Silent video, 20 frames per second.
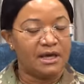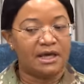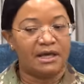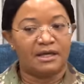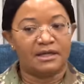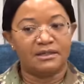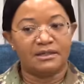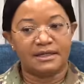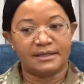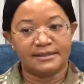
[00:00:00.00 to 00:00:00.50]

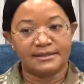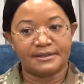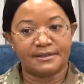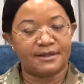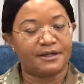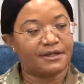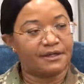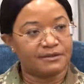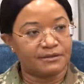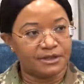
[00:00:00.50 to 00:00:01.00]
And as a
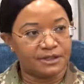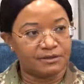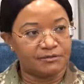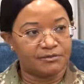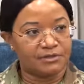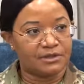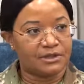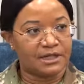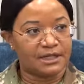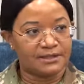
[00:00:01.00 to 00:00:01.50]

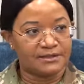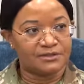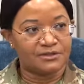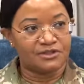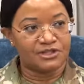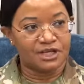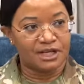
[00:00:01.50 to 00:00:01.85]
caregiver, as a